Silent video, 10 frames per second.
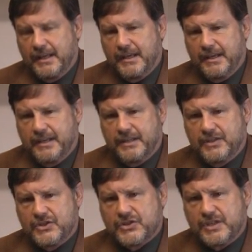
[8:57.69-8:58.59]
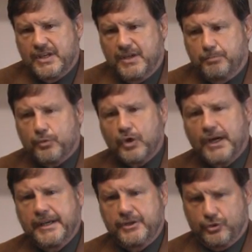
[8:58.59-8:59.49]
as a
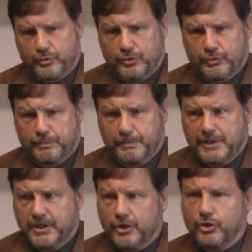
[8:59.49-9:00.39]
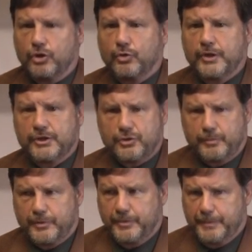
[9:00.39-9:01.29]
bridegroom going to
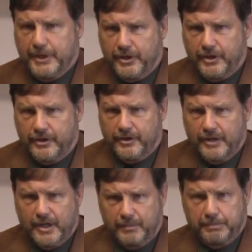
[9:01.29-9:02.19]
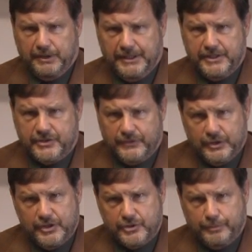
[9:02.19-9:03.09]
prepare a place for
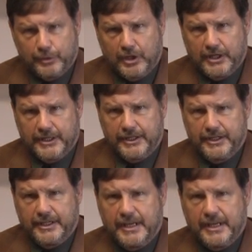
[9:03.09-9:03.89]
his bride